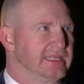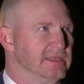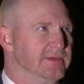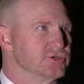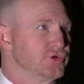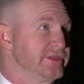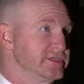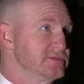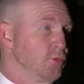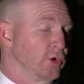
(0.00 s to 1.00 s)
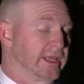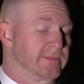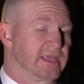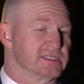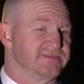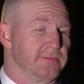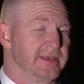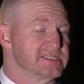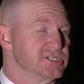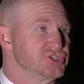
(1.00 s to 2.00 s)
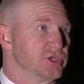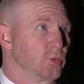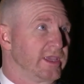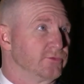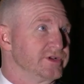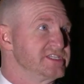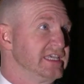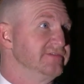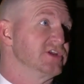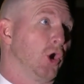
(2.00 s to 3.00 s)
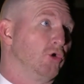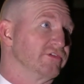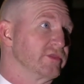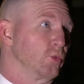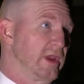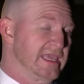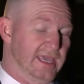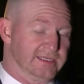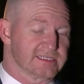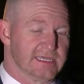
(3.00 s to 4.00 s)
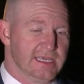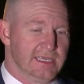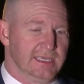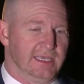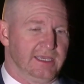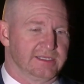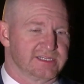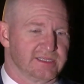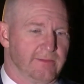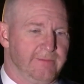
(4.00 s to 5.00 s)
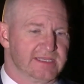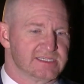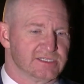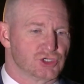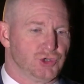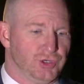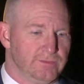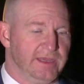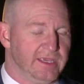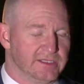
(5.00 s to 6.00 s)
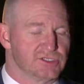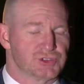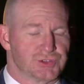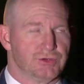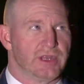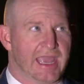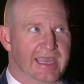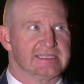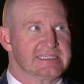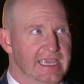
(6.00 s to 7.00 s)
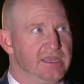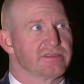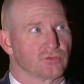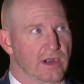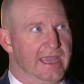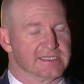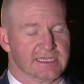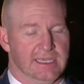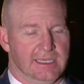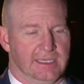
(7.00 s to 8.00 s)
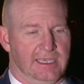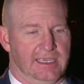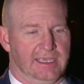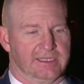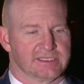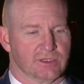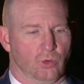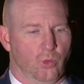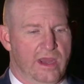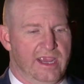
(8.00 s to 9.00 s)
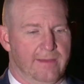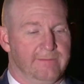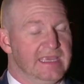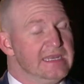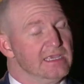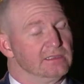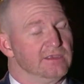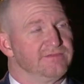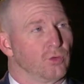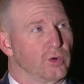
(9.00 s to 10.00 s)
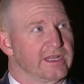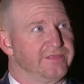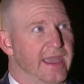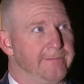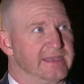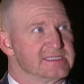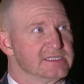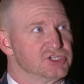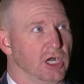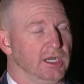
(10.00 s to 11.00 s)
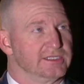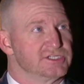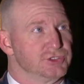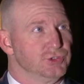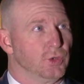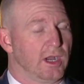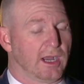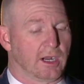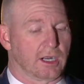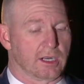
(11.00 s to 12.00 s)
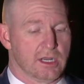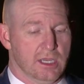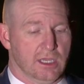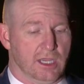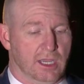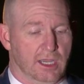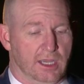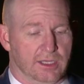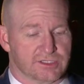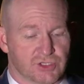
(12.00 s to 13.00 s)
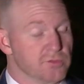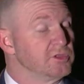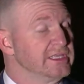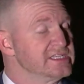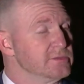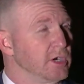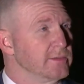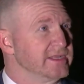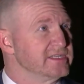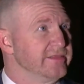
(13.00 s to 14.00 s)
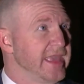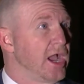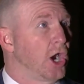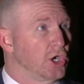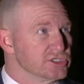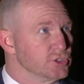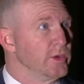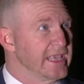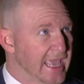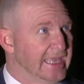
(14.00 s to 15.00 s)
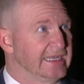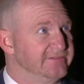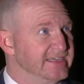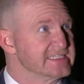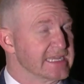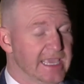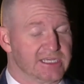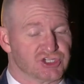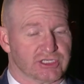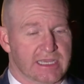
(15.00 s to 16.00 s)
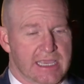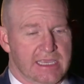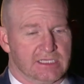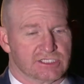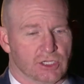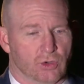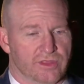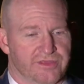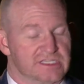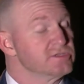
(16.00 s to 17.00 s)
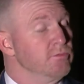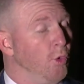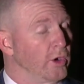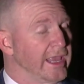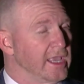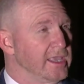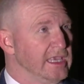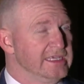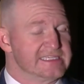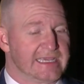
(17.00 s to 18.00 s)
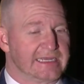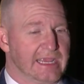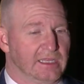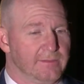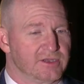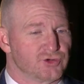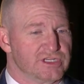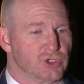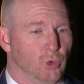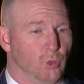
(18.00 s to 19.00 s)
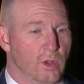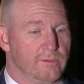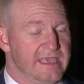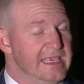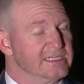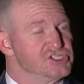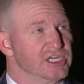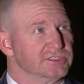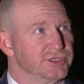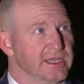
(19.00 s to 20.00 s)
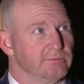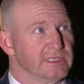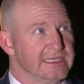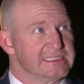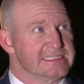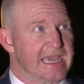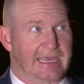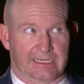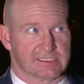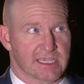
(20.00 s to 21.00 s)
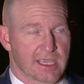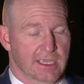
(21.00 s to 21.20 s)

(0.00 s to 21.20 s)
Elementary this morning because of a message that we had received over the weekend. And the message could be construed as a threat. And we immediately forwarded that message on to our uh, to the police department, and they are doing an investigation. So this morning, East Sandy Elementary School will be in shelter in place status.